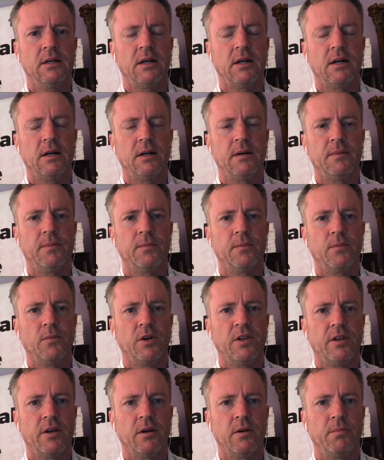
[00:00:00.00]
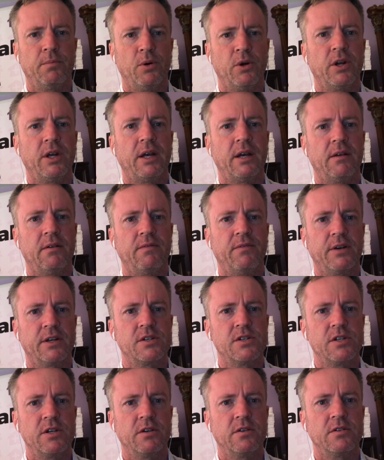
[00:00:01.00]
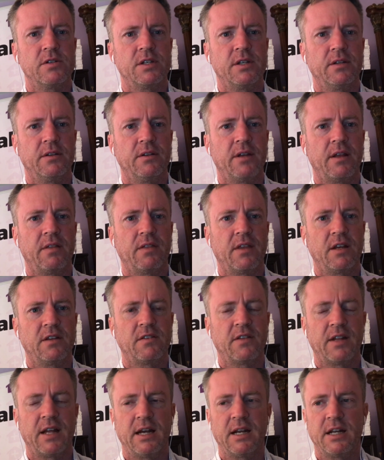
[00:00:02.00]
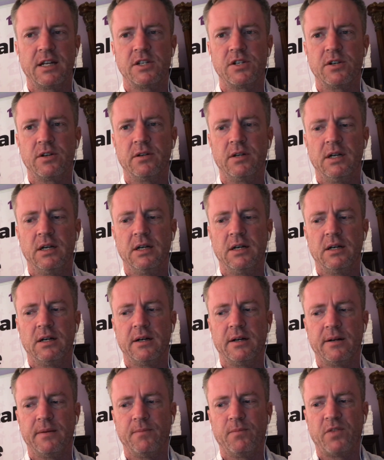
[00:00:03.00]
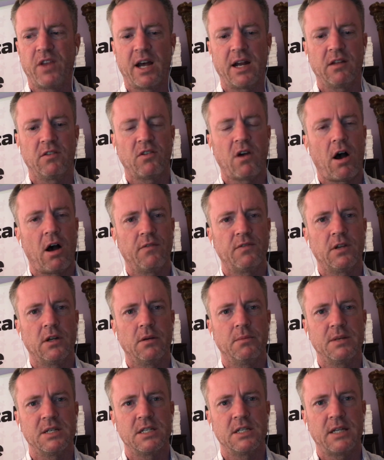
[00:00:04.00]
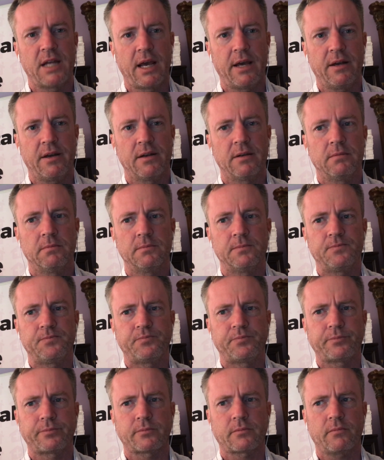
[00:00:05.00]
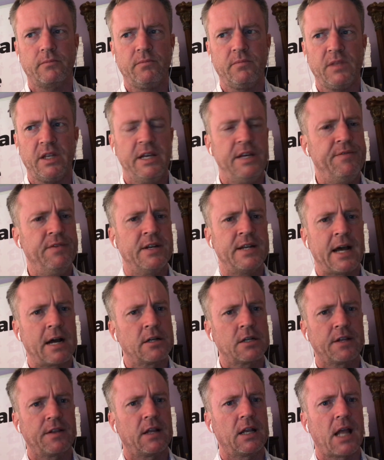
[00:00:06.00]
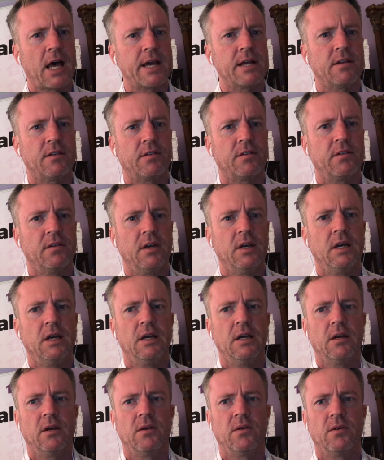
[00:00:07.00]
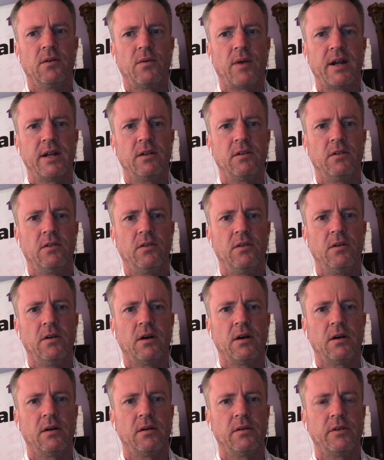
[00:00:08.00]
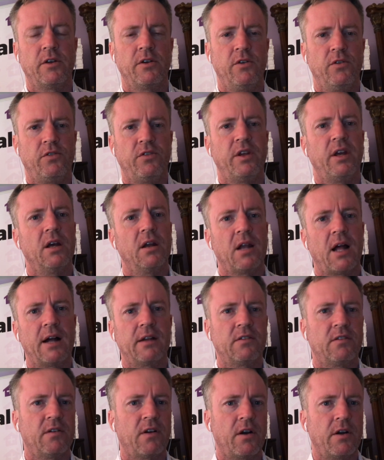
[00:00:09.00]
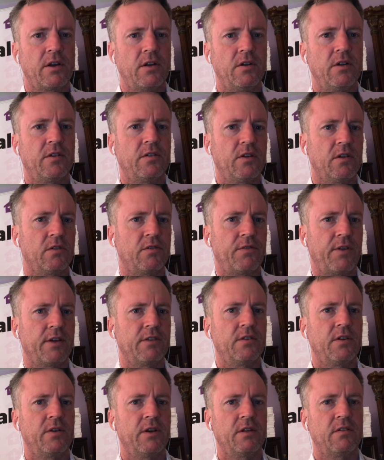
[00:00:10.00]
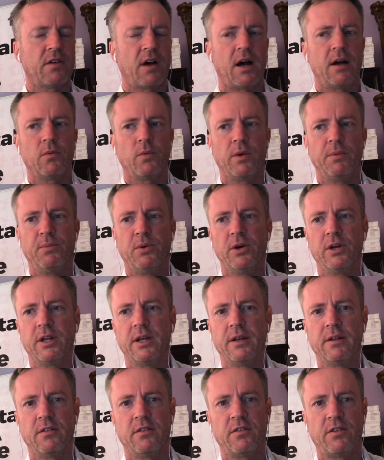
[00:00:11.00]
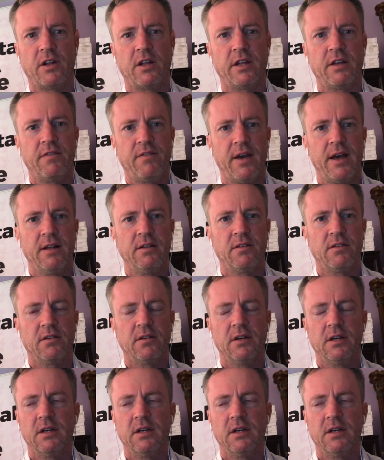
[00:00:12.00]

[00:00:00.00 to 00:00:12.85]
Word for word: um, when they're putting in fixtures and, and things of that nature. Um, that is often a mistake. Even down to the lights right? Uh, you see in lots of our units because Fresno gets hot, we put in ceiling fans.